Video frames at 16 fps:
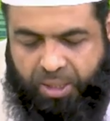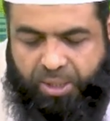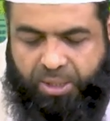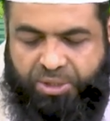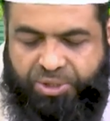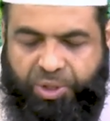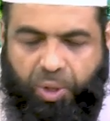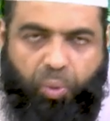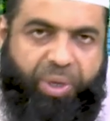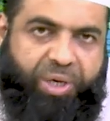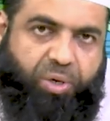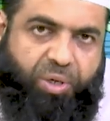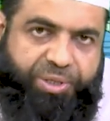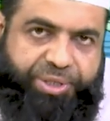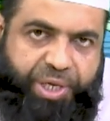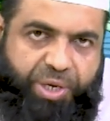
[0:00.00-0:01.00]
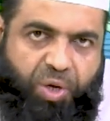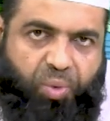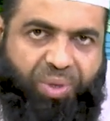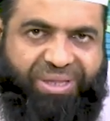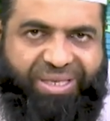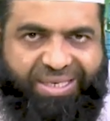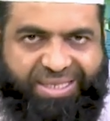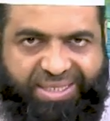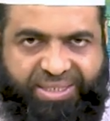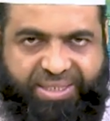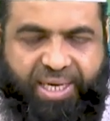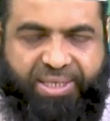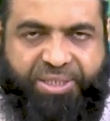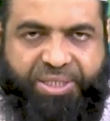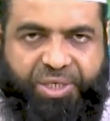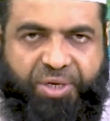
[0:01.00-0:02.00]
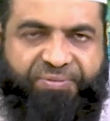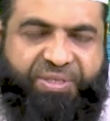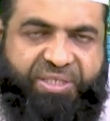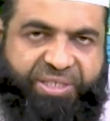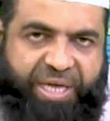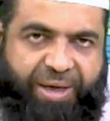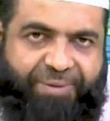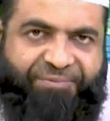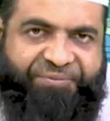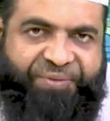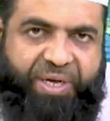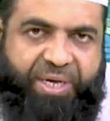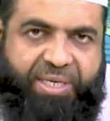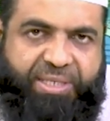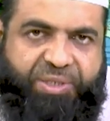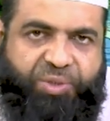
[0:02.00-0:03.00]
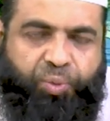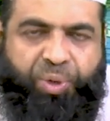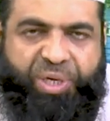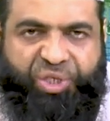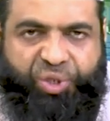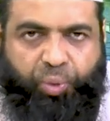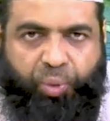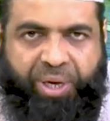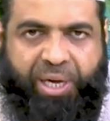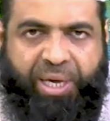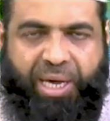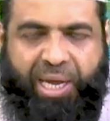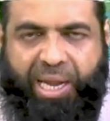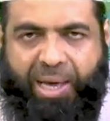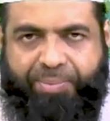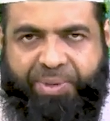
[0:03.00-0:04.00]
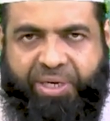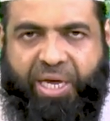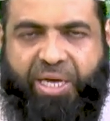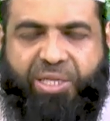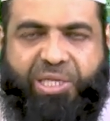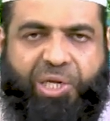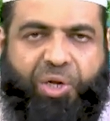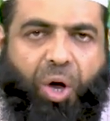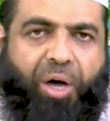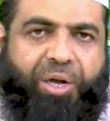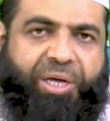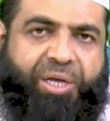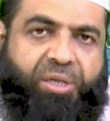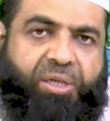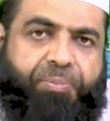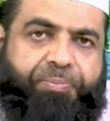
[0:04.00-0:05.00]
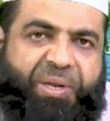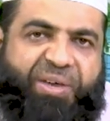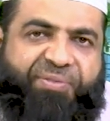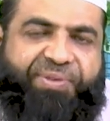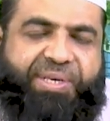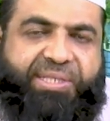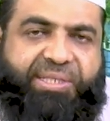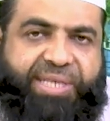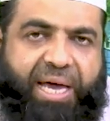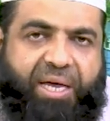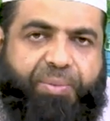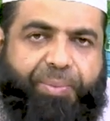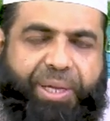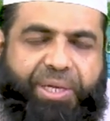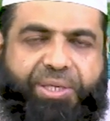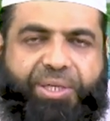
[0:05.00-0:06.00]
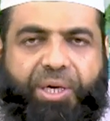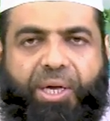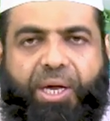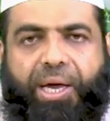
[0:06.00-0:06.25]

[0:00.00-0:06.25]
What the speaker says: So we continue with the discussion of the same verse which we elaborated on in the previous segment.